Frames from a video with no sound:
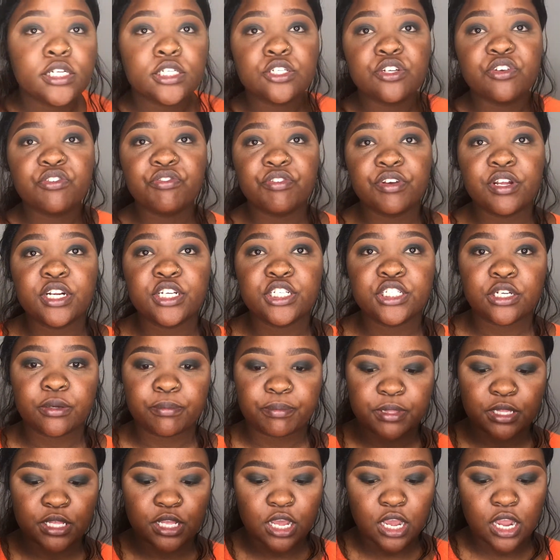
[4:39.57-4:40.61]
To finish
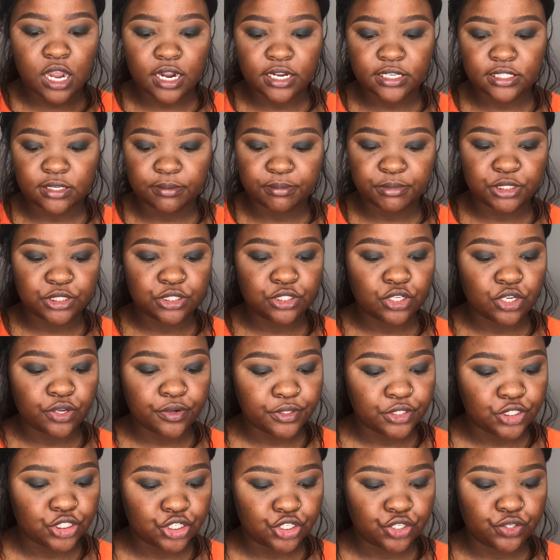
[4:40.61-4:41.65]
up the eyes, I'm just
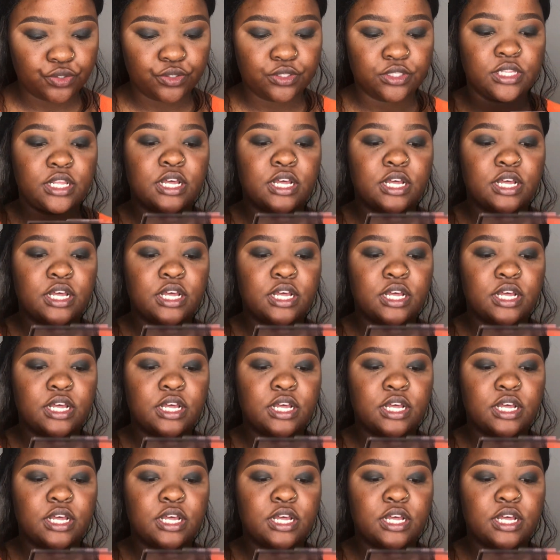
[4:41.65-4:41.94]
going to use